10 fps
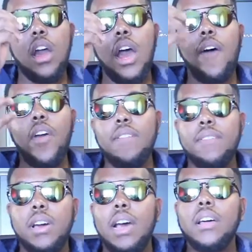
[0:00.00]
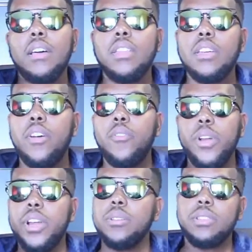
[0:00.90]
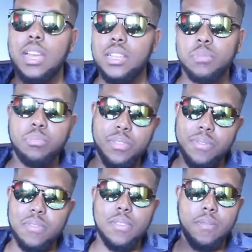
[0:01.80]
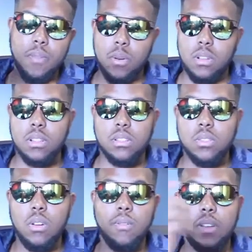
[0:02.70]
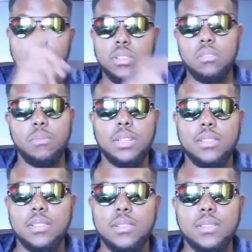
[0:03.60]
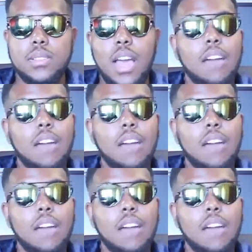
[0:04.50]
However, radio does prefer vocals over instrumentals.